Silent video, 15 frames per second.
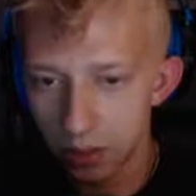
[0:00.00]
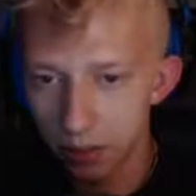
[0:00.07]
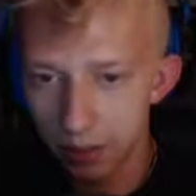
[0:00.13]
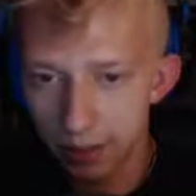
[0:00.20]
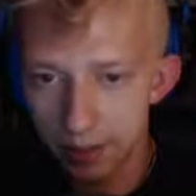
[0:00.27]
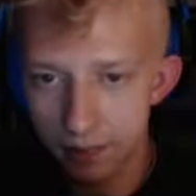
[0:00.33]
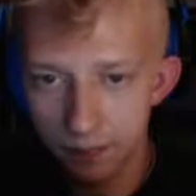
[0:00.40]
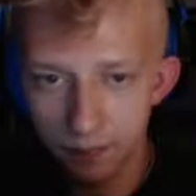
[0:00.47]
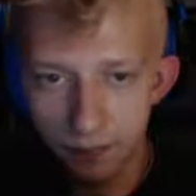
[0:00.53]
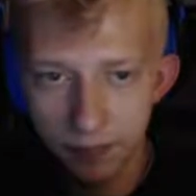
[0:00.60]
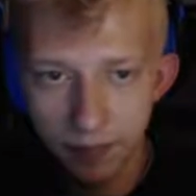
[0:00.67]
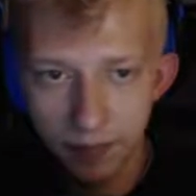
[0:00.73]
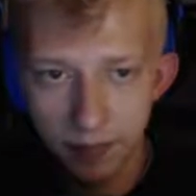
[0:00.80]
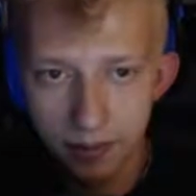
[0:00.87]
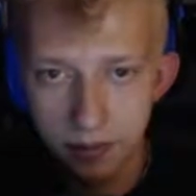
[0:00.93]
with that.
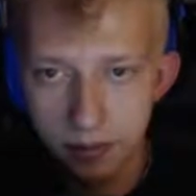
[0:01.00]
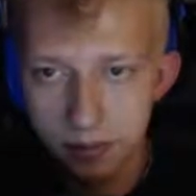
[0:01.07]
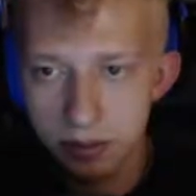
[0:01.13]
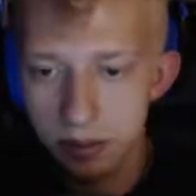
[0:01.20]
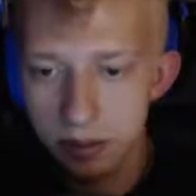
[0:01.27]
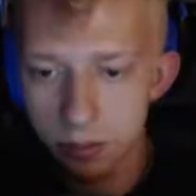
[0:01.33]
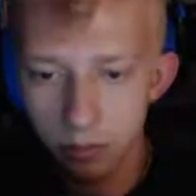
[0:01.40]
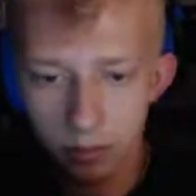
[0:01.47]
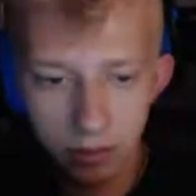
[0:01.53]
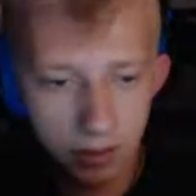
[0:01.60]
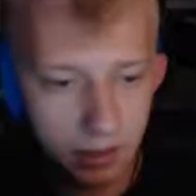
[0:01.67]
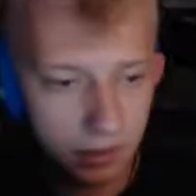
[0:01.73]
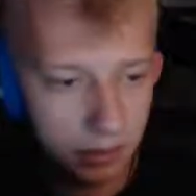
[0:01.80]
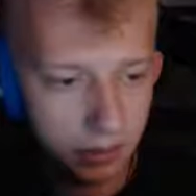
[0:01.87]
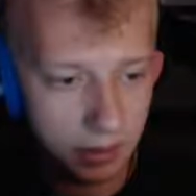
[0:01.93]
Just get rid of
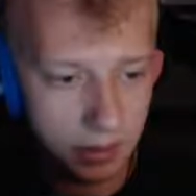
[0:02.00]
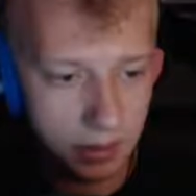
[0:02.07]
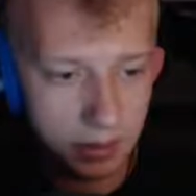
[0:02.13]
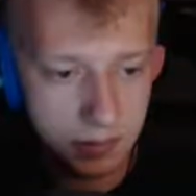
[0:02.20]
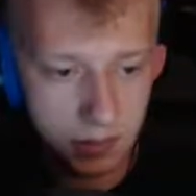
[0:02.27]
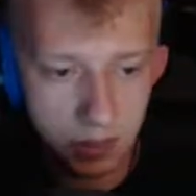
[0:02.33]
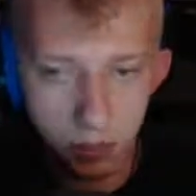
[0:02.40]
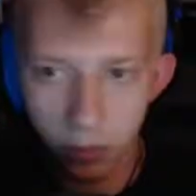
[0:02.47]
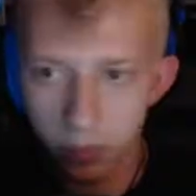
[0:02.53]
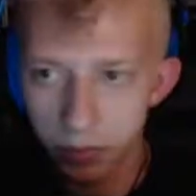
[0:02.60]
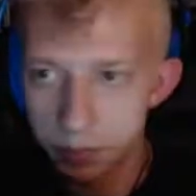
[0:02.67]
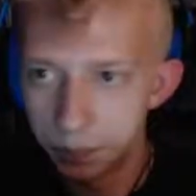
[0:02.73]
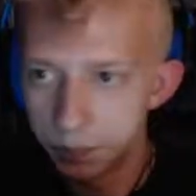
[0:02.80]
that, and let's keep moving.